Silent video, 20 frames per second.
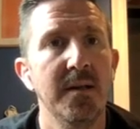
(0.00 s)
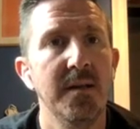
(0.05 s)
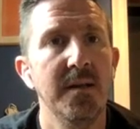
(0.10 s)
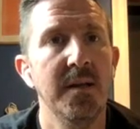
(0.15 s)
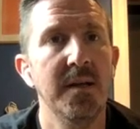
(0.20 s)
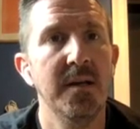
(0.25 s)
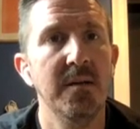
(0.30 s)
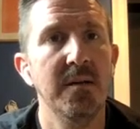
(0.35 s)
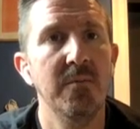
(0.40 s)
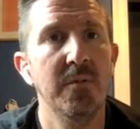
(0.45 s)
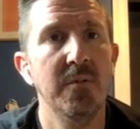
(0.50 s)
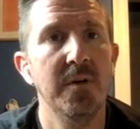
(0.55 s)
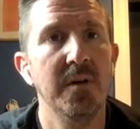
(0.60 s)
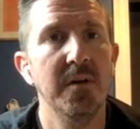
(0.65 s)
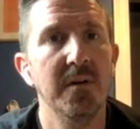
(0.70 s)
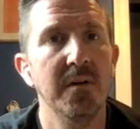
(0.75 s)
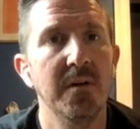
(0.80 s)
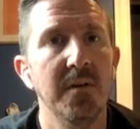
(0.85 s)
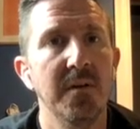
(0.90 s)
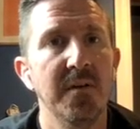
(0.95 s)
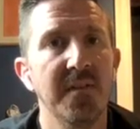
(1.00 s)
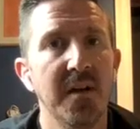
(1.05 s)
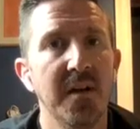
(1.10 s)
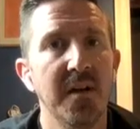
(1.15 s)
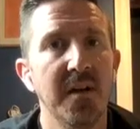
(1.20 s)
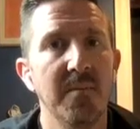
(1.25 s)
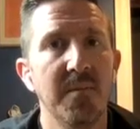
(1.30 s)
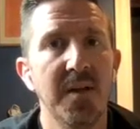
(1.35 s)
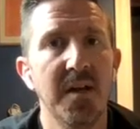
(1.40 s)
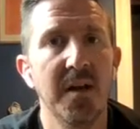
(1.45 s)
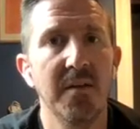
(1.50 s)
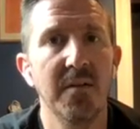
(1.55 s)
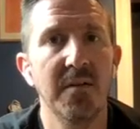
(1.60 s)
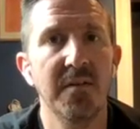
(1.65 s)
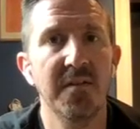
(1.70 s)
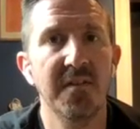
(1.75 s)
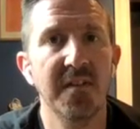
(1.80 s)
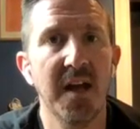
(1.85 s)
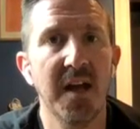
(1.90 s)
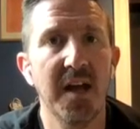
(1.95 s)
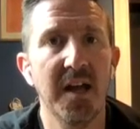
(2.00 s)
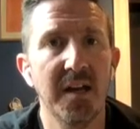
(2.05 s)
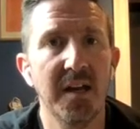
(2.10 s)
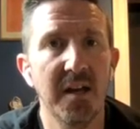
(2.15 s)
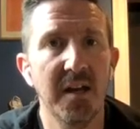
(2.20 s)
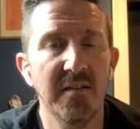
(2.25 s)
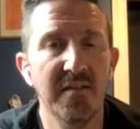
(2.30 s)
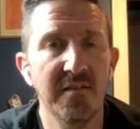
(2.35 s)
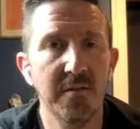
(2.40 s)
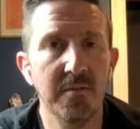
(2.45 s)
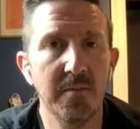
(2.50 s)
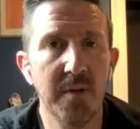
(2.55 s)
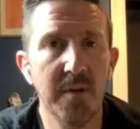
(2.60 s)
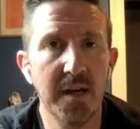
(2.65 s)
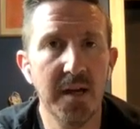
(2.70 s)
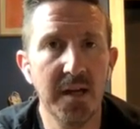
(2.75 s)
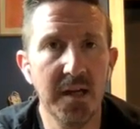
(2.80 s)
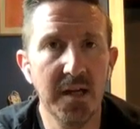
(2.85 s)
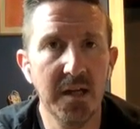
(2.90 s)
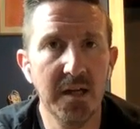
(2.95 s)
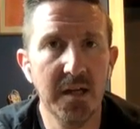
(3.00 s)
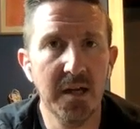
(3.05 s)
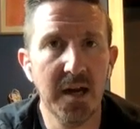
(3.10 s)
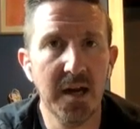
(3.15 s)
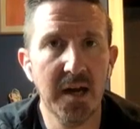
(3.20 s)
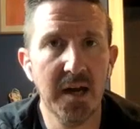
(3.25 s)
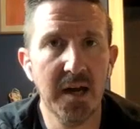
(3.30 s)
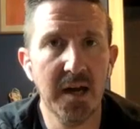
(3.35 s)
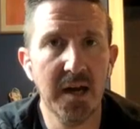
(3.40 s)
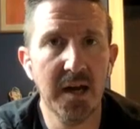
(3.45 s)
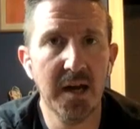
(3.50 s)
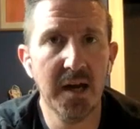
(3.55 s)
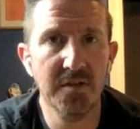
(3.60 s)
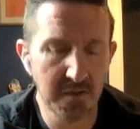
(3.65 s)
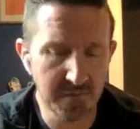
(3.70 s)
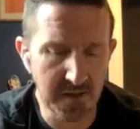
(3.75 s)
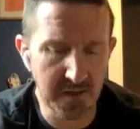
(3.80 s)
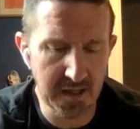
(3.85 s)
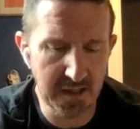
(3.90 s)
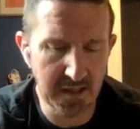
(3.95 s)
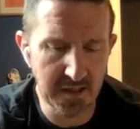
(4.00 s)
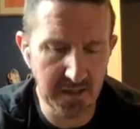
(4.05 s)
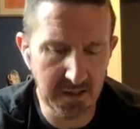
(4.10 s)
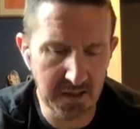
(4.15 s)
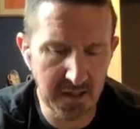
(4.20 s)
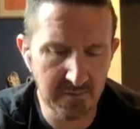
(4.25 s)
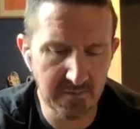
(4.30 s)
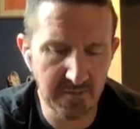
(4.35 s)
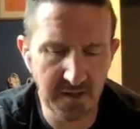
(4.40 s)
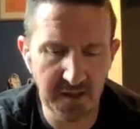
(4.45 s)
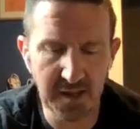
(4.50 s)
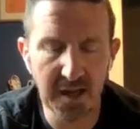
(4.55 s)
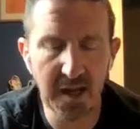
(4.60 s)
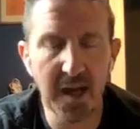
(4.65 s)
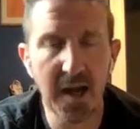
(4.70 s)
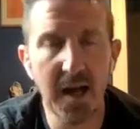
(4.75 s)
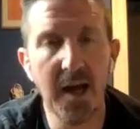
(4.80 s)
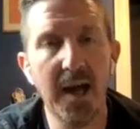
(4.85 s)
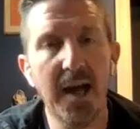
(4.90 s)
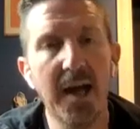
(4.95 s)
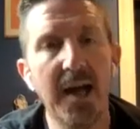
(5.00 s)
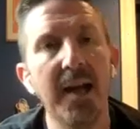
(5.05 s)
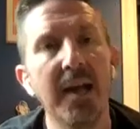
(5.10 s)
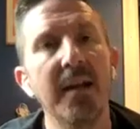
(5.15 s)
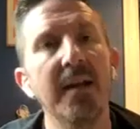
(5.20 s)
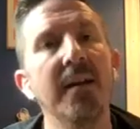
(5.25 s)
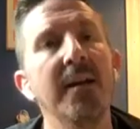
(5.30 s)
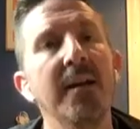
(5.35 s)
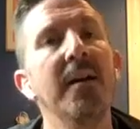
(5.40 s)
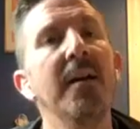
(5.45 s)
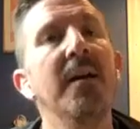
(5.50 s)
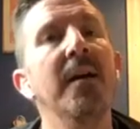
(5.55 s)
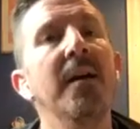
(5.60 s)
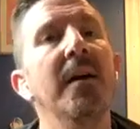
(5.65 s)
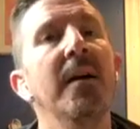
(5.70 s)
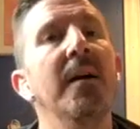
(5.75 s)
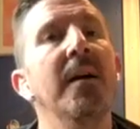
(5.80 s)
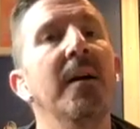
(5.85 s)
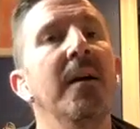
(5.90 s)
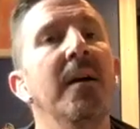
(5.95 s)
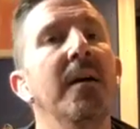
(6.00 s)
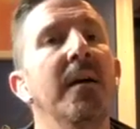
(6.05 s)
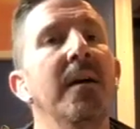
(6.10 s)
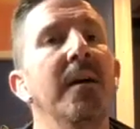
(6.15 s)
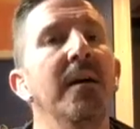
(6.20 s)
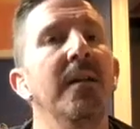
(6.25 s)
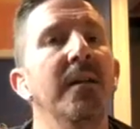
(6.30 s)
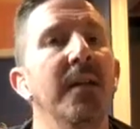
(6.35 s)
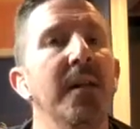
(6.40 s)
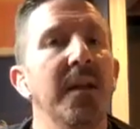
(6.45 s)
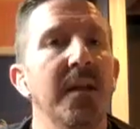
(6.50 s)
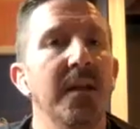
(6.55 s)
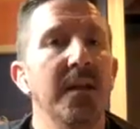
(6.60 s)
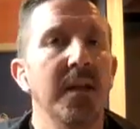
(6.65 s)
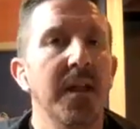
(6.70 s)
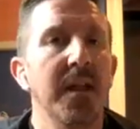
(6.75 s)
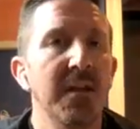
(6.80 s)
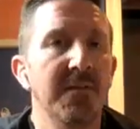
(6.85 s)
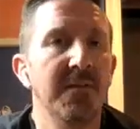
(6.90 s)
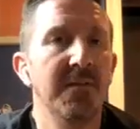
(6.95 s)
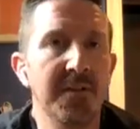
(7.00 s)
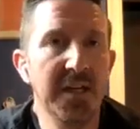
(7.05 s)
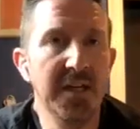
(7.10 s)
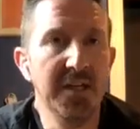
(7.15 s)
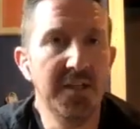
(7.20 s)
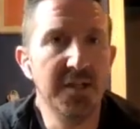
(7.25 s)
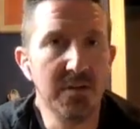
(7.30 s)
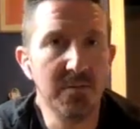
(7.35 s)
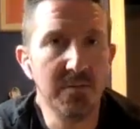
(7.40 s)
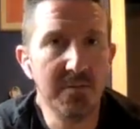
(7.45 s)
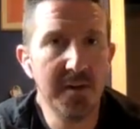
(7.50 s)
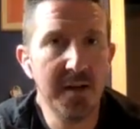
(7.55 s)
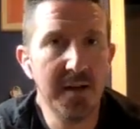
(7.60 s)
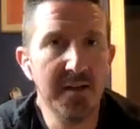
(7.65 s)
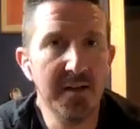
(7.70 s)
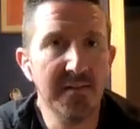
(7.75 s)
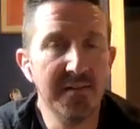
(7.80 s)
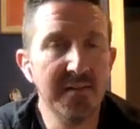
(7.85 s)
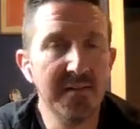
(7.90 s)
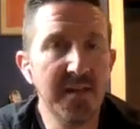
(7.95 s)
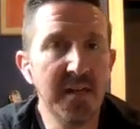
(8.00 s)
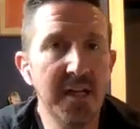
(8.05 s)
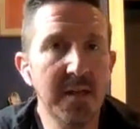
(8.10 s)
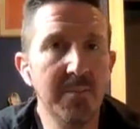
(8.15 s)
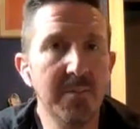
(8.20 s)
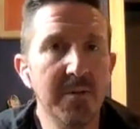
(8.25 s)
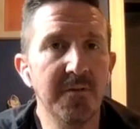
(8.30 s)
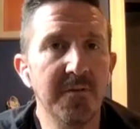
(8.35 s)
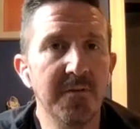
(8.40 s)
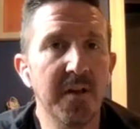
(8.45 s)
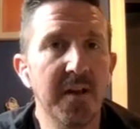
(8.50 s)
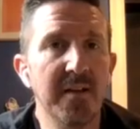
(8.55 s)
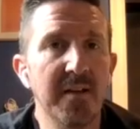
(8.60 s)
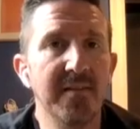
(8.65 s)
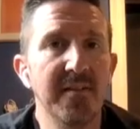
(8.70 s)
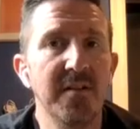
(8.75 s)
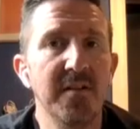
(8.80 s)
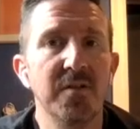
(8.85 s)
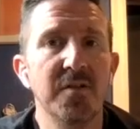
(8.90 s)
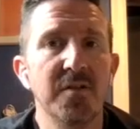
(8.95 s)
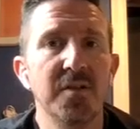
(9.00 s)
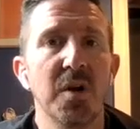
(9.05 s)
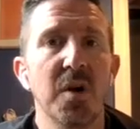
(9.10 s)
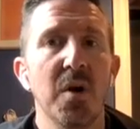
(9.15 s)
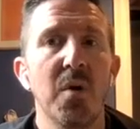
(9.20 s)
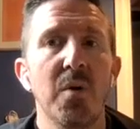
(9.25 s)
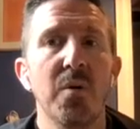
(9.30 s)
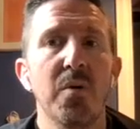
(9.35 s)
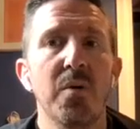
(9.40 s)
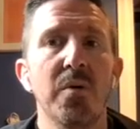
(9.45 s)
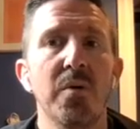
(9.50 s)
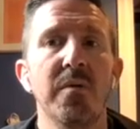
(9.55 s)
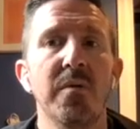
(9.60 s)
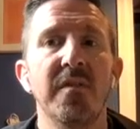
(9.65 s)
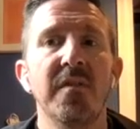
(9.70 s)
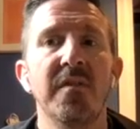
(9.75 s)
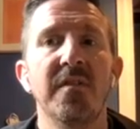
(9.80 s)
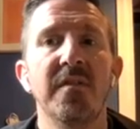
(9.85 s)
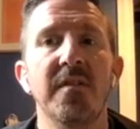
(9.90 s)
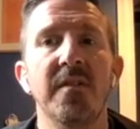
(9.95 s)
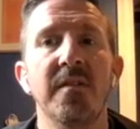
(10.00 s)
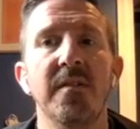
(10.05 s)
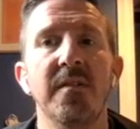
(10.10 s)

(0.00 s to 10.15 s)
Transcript: And then we'll set up the other side as you're ready. Guide yourself in, left leg high, then left knee to wrist. Keep a flex in your toes.